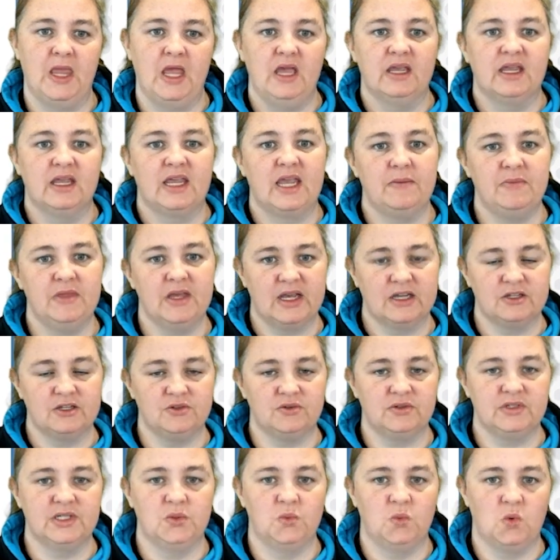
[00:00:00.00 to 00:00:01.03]
Keep the
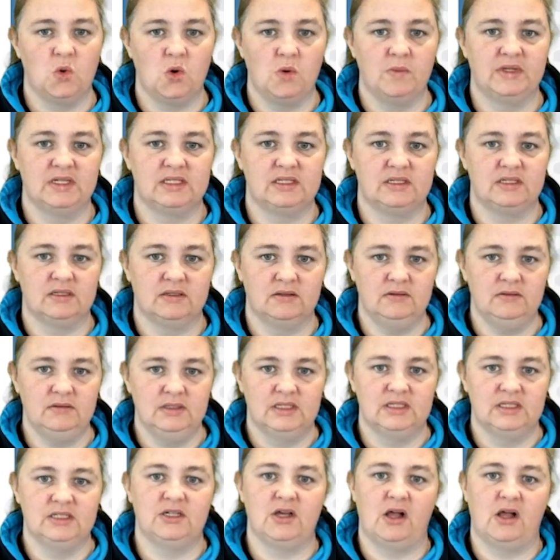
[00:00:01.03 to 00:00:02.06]
casualty warm and still
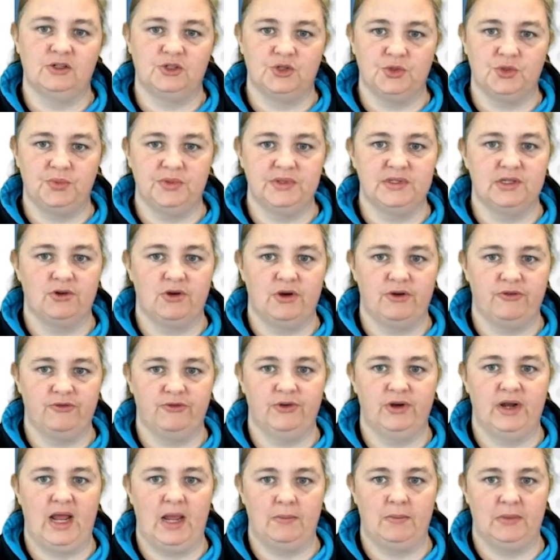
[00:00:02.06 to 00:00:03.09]
and dial 000 for
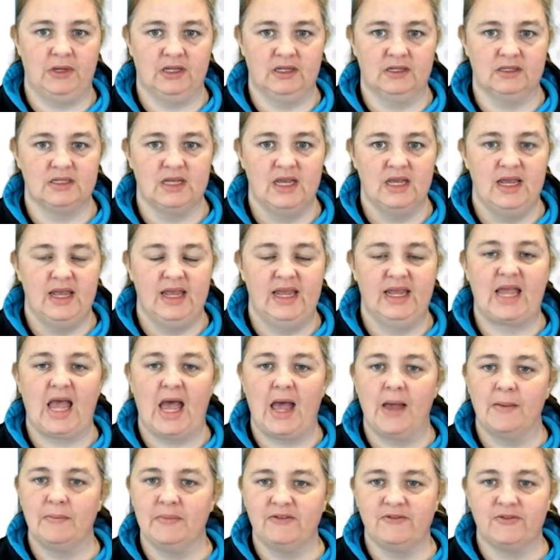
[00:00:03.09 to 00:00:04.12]
an ambulance. It
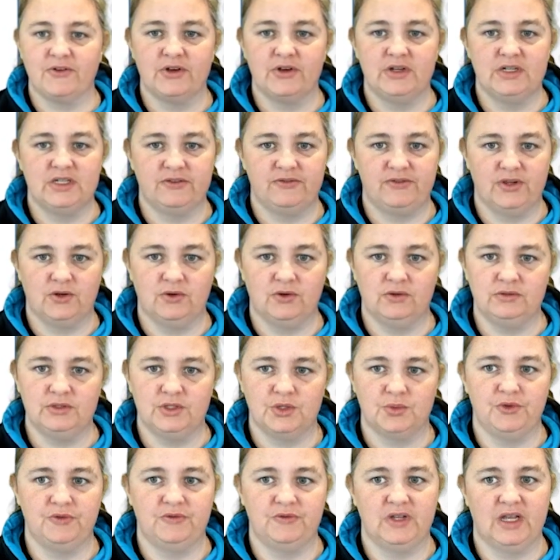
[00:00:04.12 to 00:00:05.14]
can be very difficult to
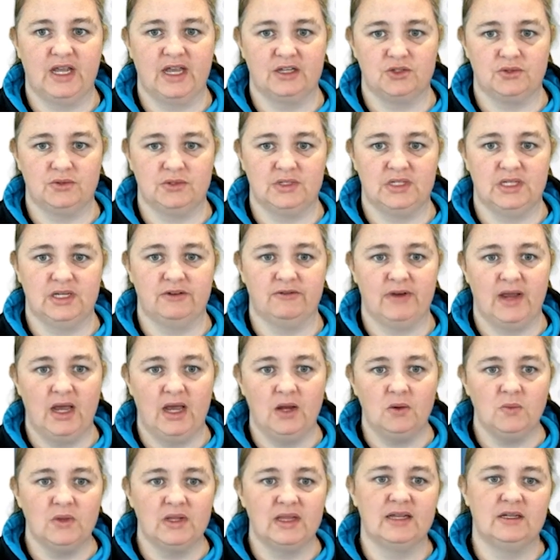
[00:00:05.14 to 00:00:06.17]
move the casualty
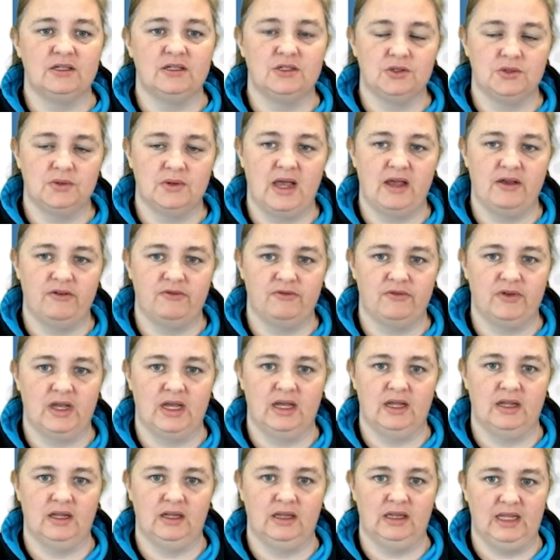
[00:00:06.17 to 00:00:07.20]
around when they do have
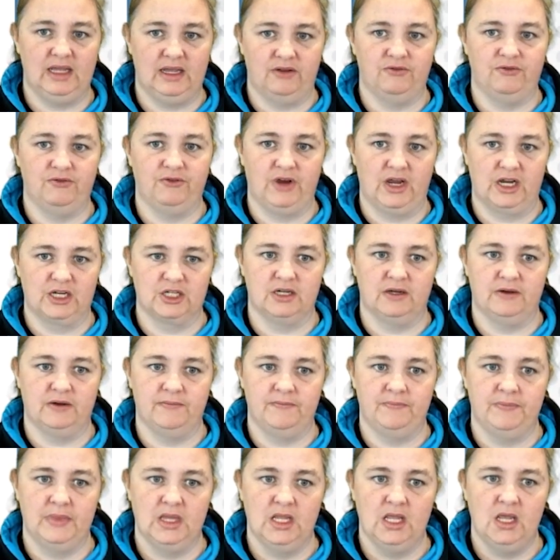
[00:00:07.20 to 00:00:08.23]
a leg fracture.
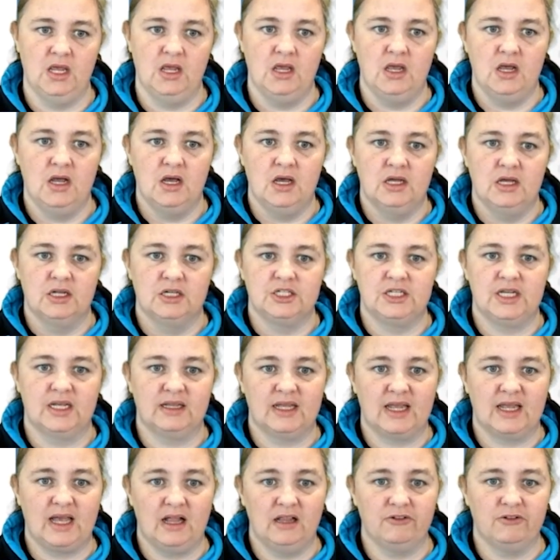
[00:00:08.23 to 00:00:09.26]
Check the
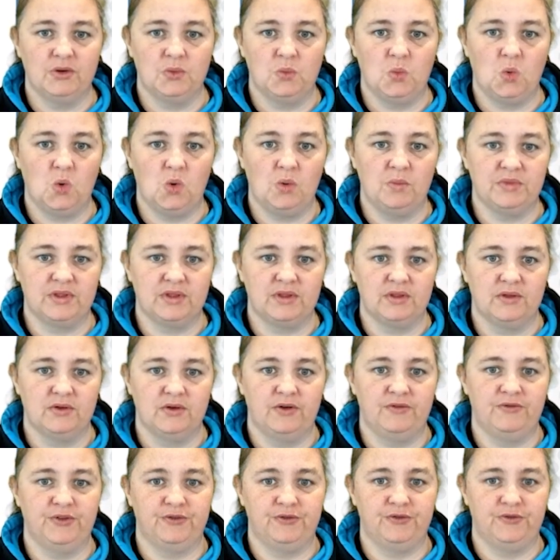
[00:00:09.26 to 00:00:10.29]
colour and warmth
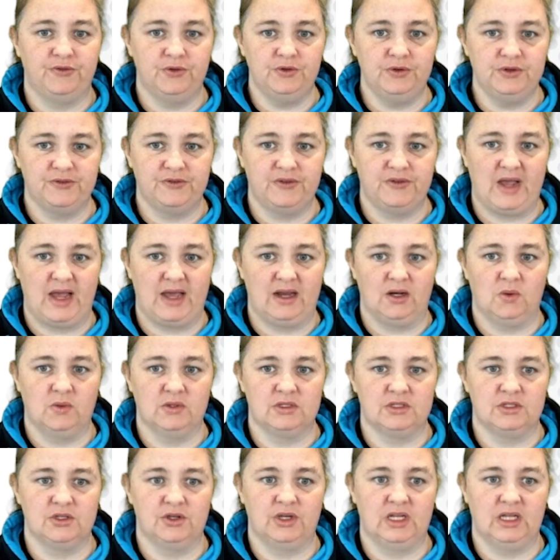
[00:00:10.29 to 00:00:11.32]
of the foot for adequate
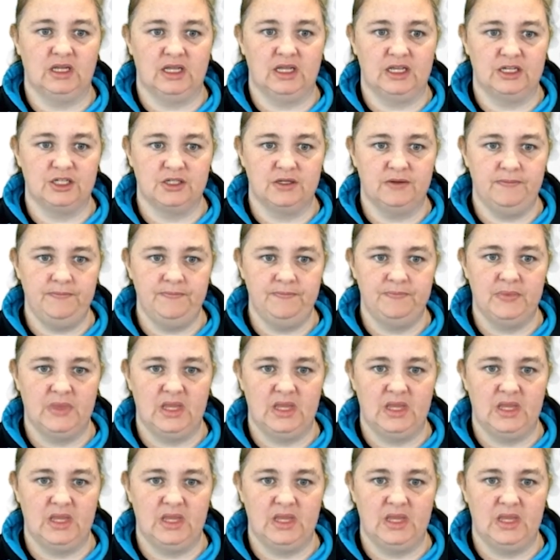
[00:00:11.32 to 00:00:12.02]
circulation.